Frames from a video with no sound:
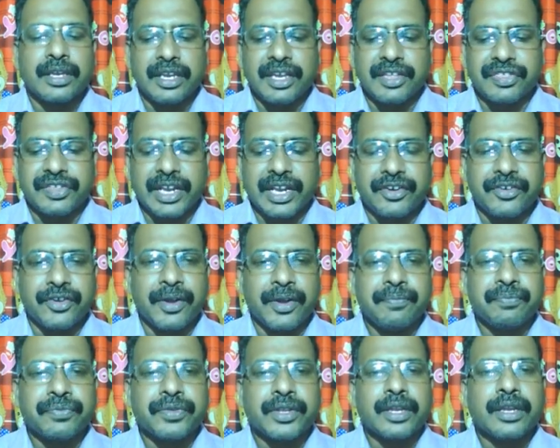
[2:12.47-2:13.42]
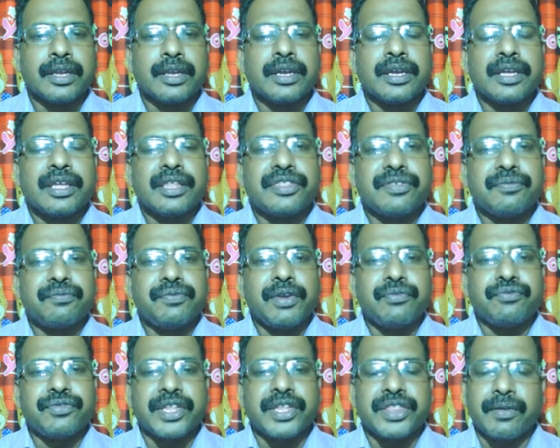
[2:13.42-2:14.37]
is equal to
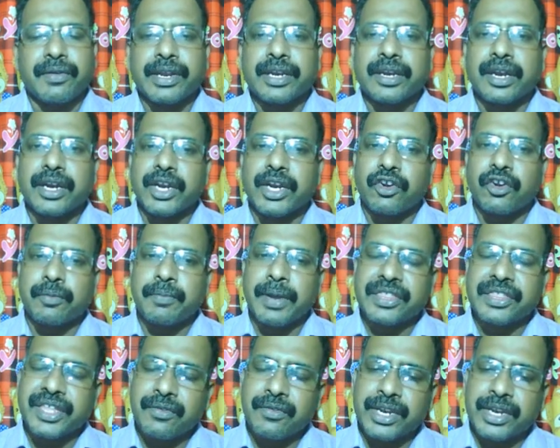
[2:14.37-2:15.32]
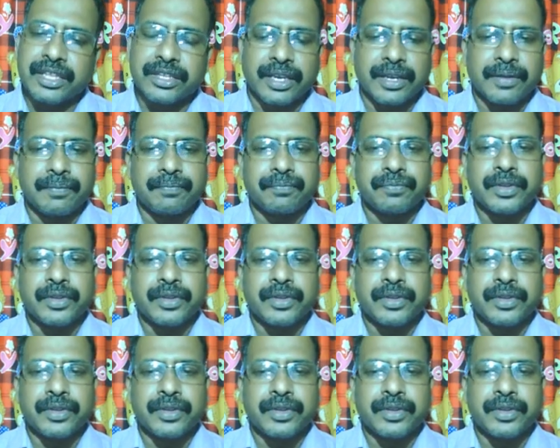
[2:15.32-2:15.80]
57 divided by 73.